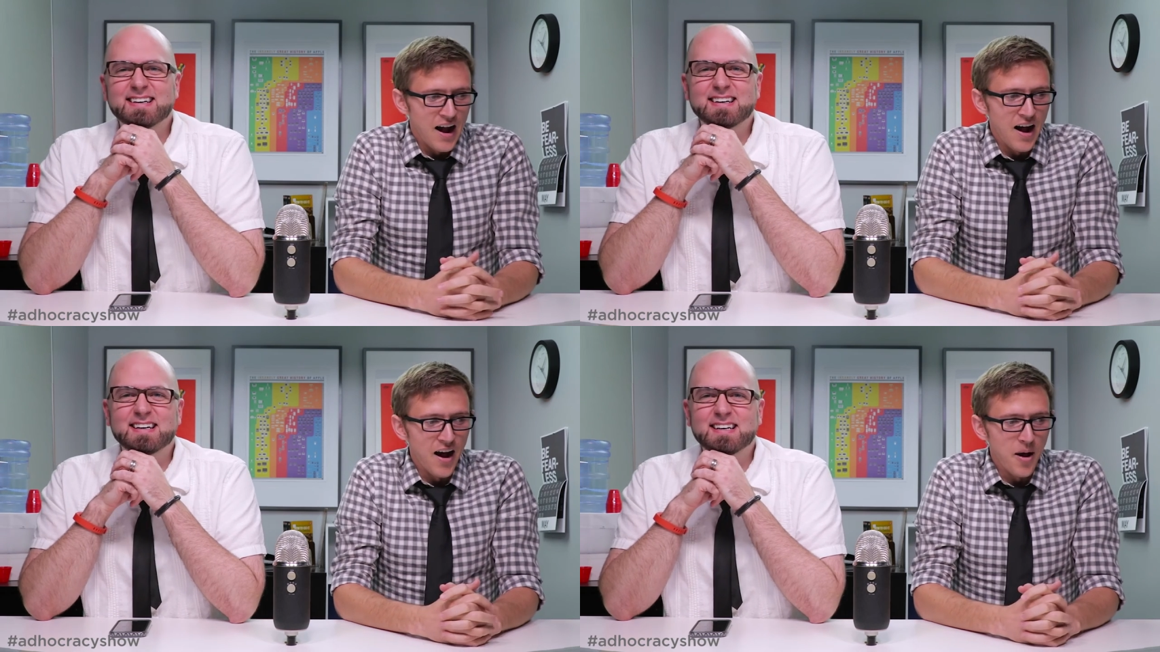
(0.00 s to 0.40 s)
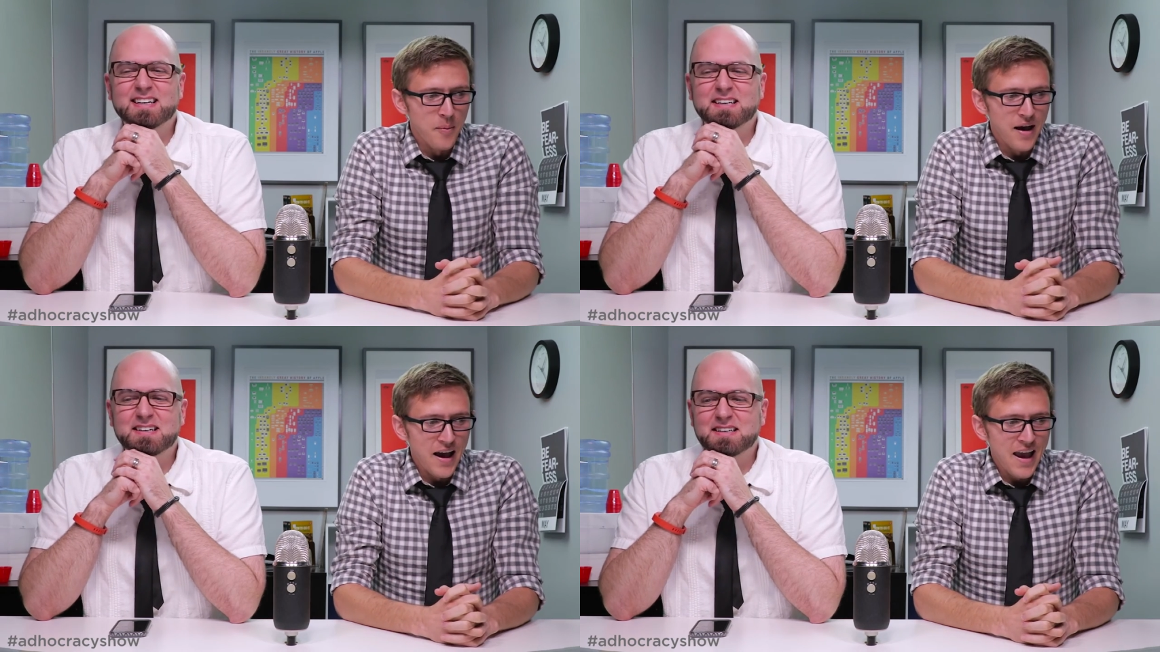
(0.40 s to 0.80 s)
Speaker 1: Um,
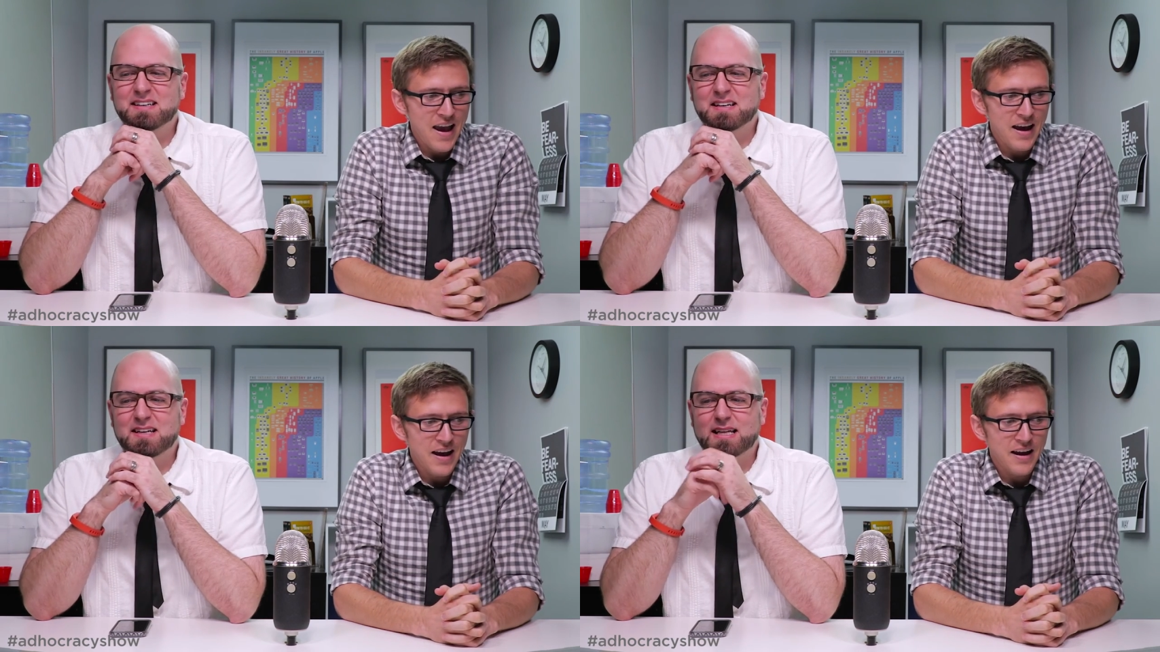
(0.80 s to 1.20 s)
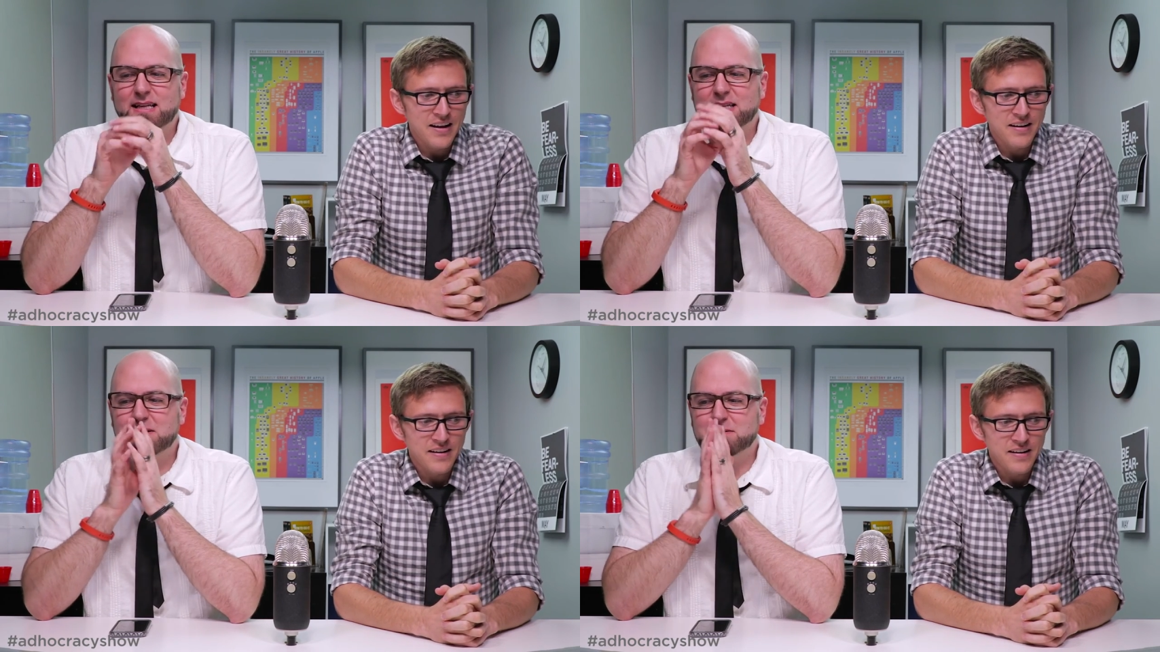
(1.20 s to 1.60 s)

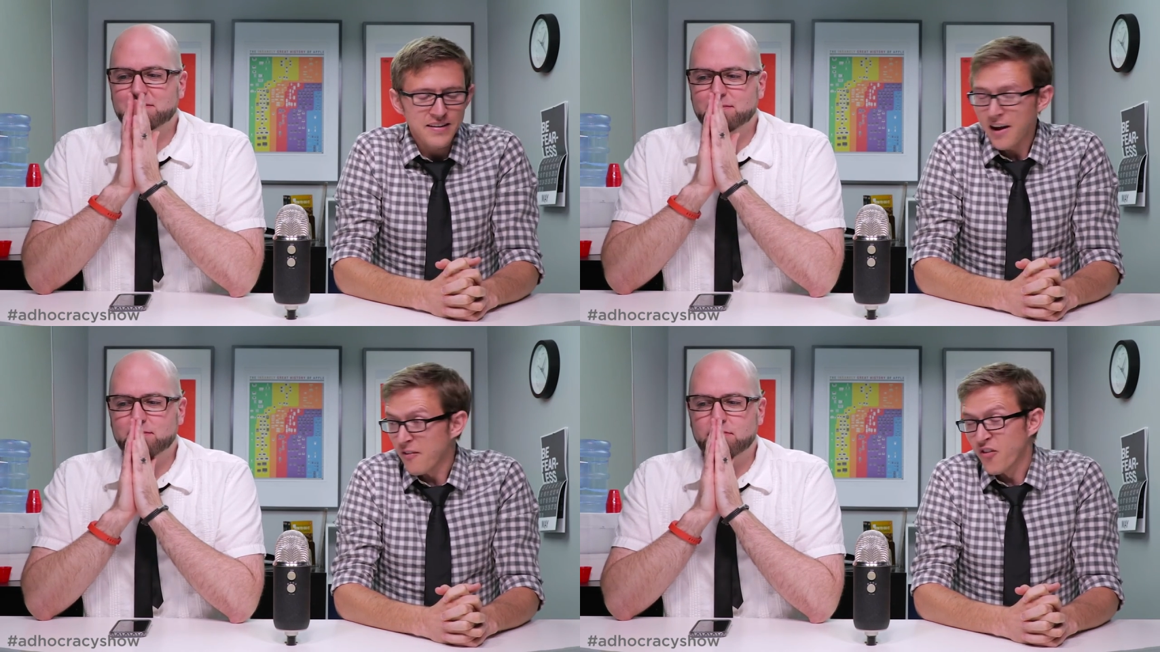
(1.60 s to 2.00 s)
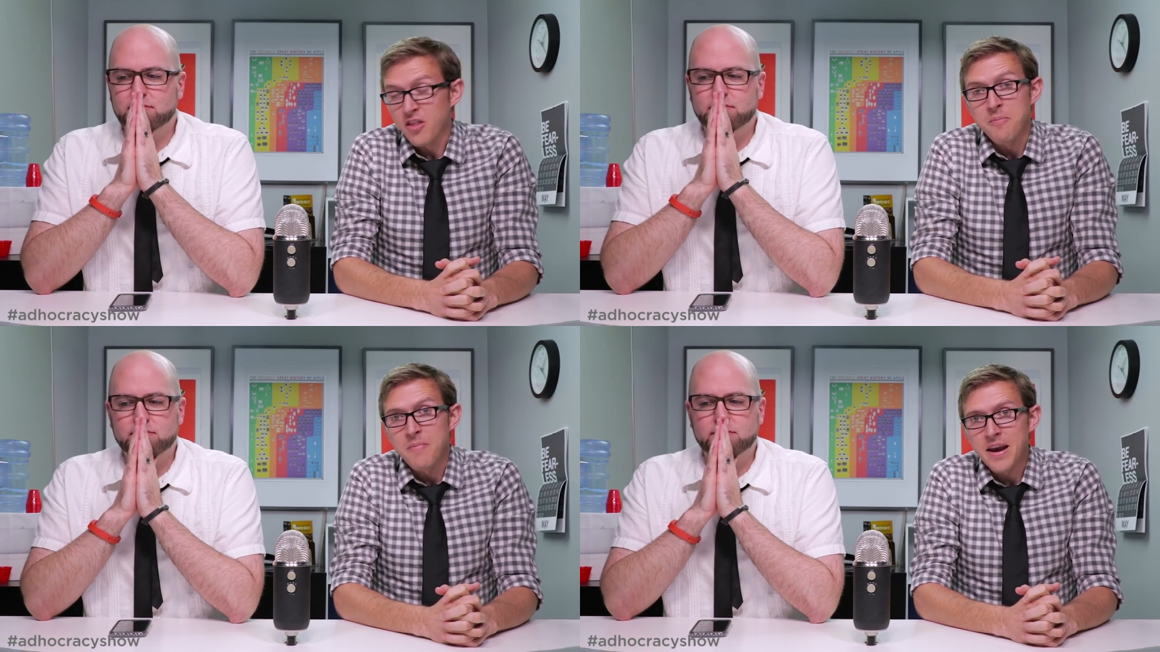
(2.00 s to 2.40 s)
and yeah, for the
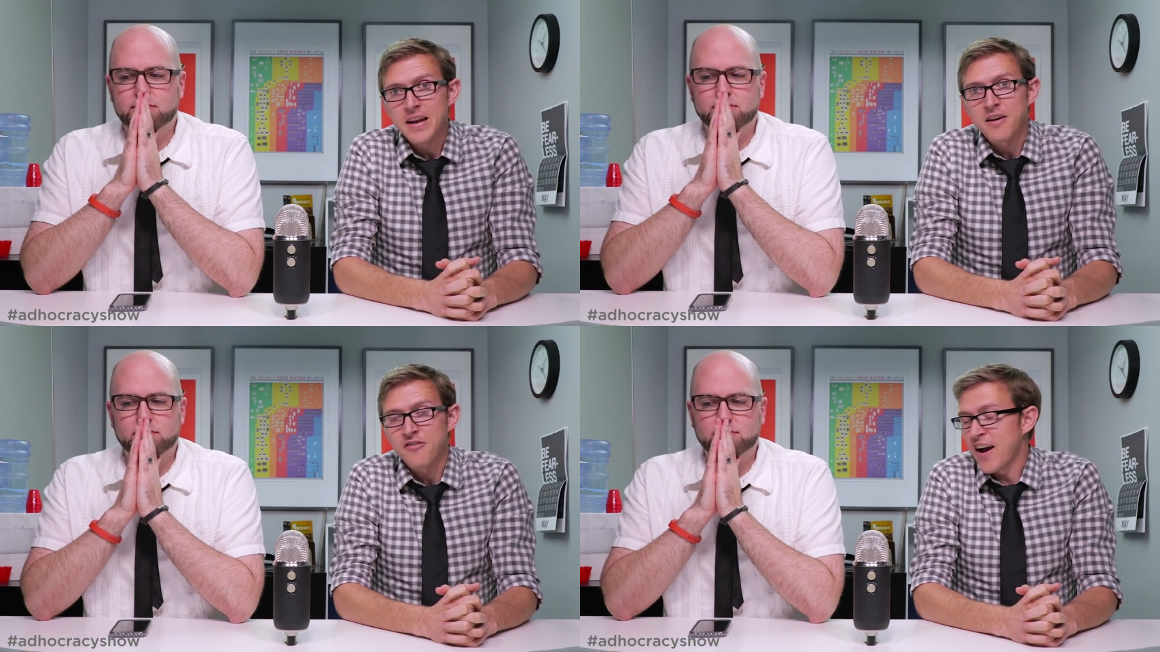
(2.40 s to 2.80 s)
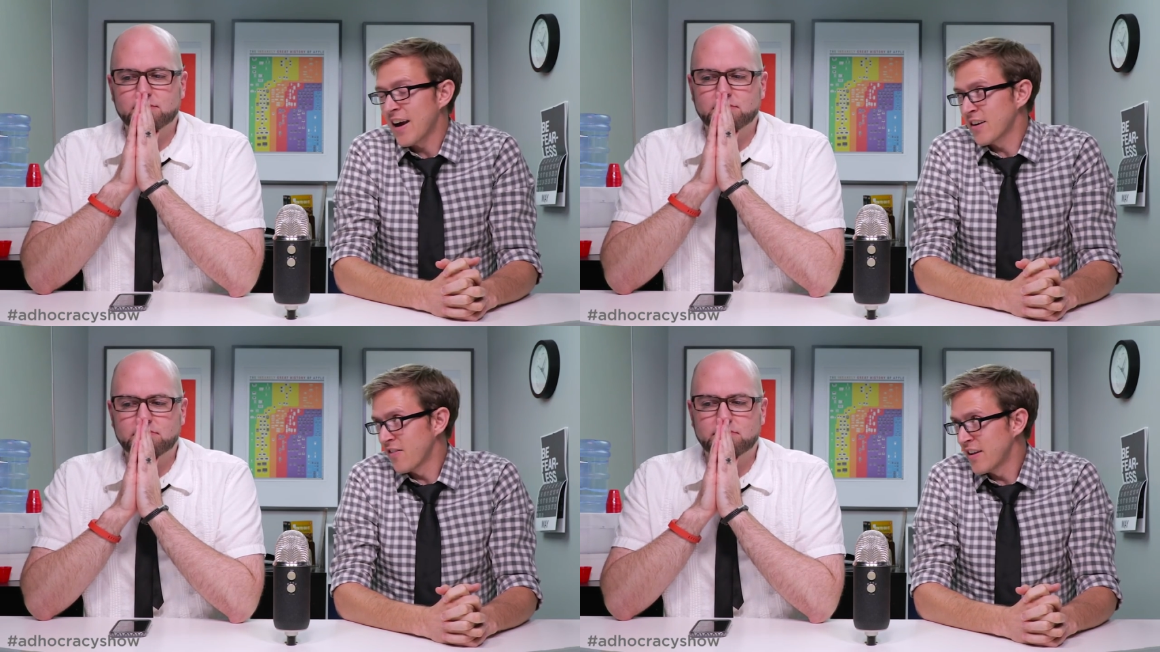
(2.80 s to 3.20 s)
made up
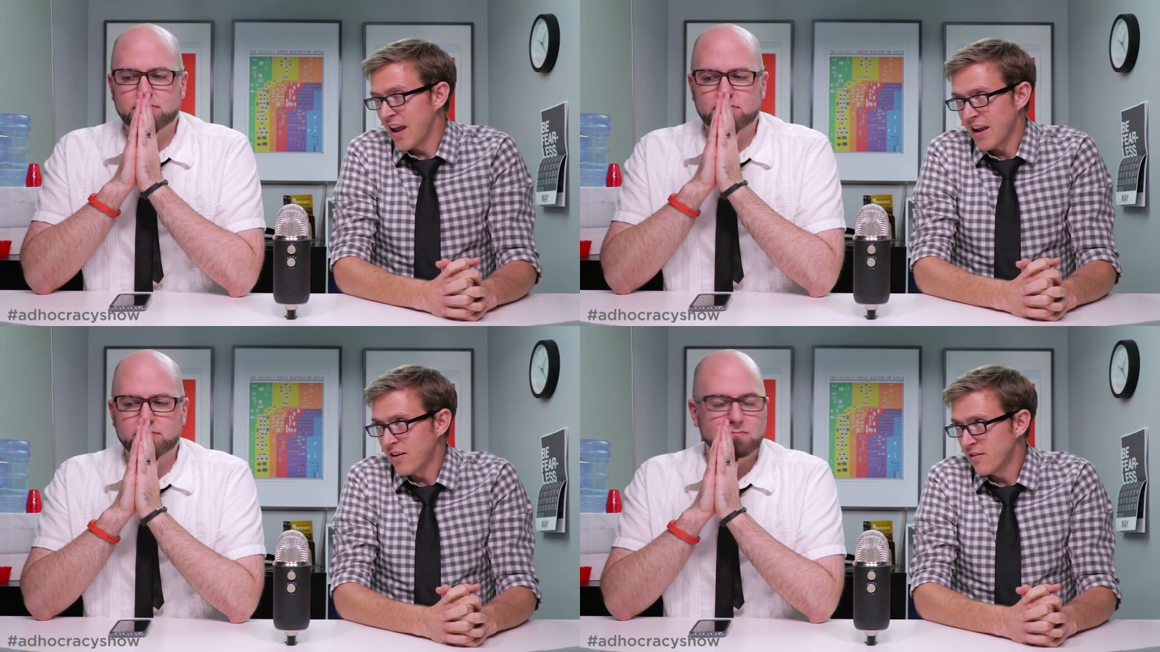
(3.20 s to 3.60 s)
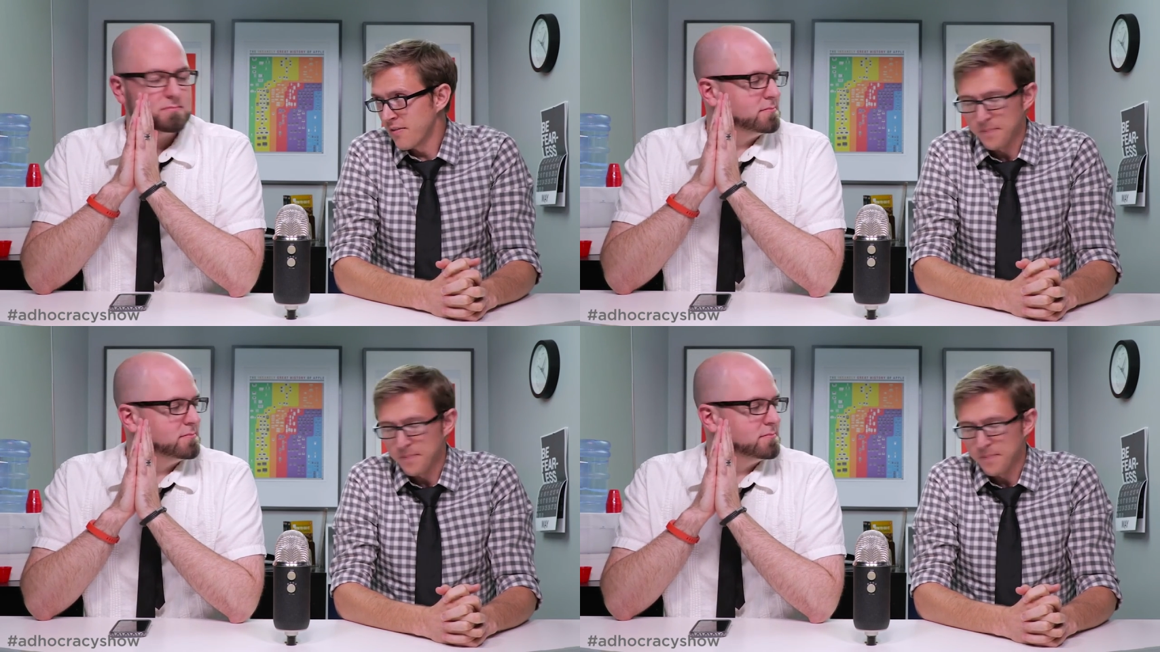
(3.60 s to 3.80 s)
fact of the day,